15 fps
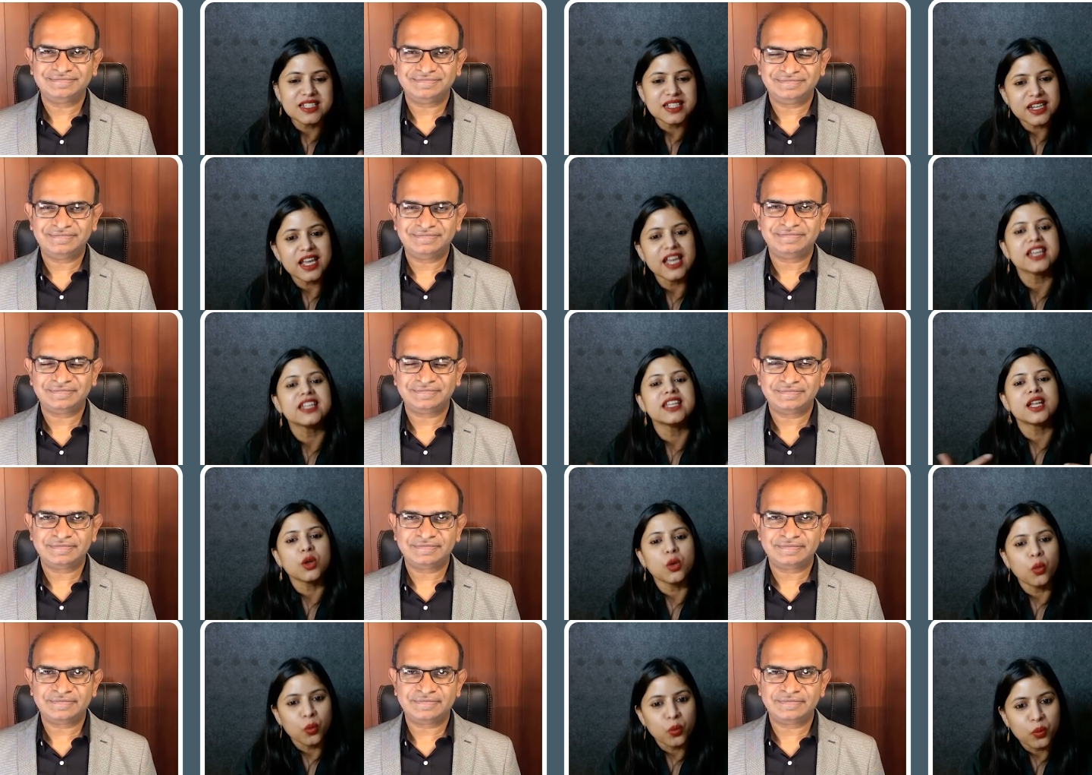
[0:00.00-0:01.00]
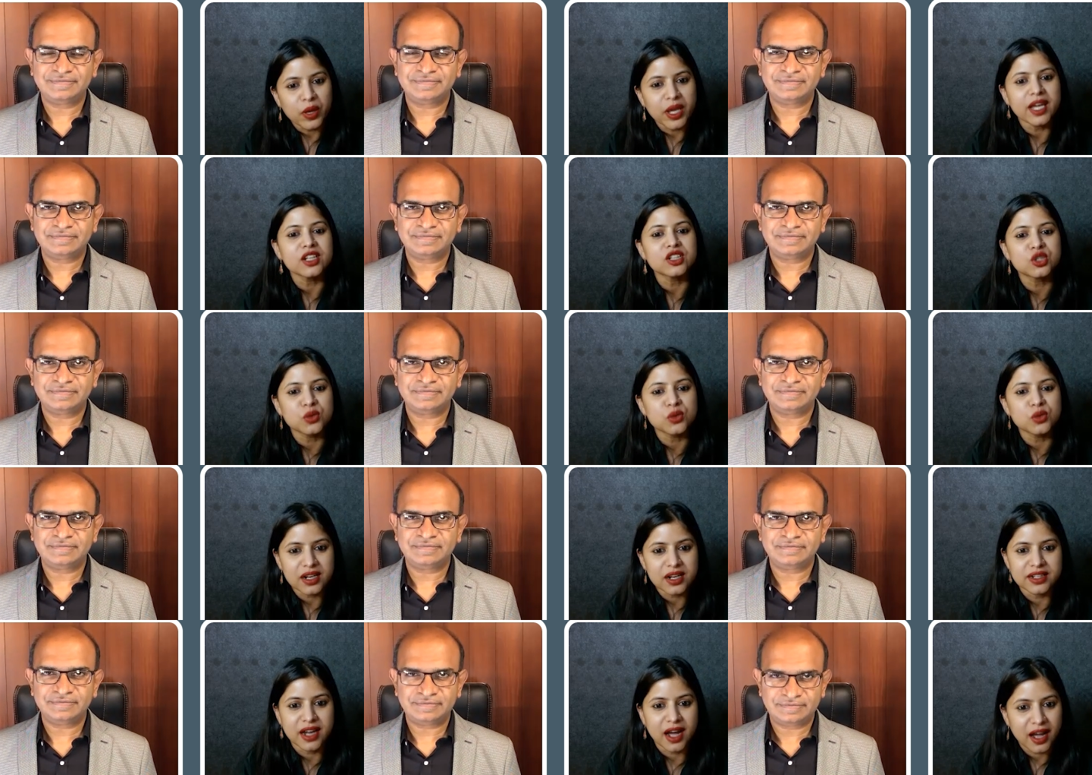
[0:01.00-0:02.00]
Speaker 1: is there any other way through
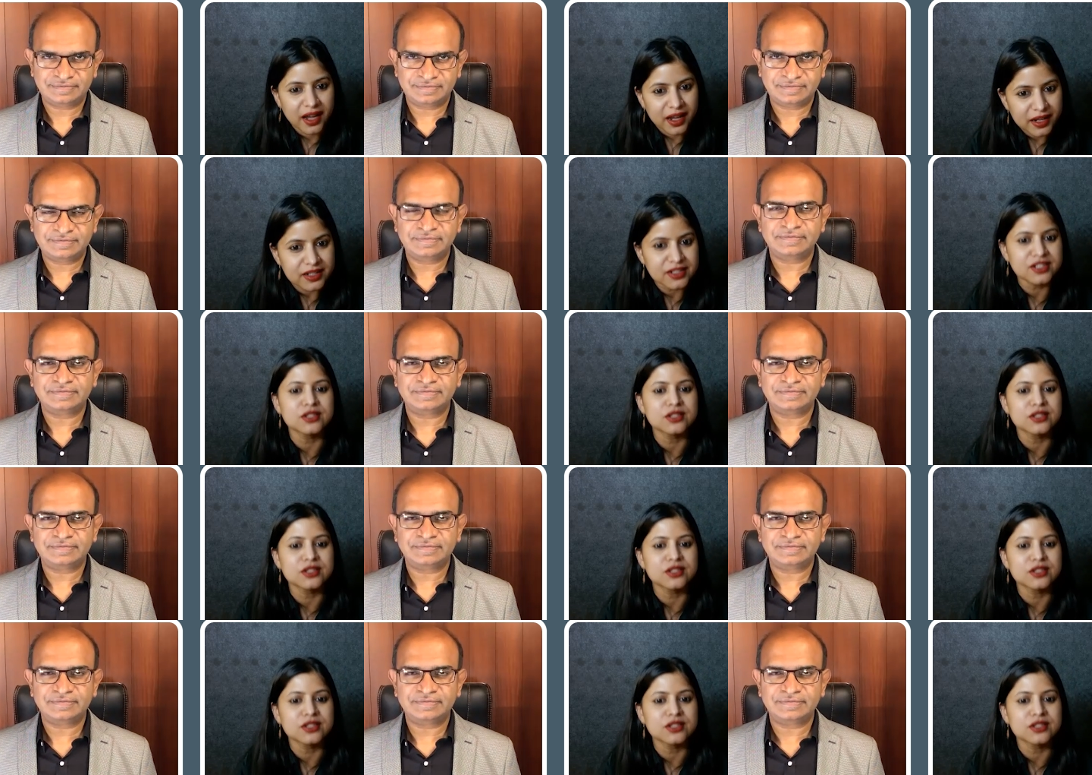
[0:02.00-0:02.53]
our diet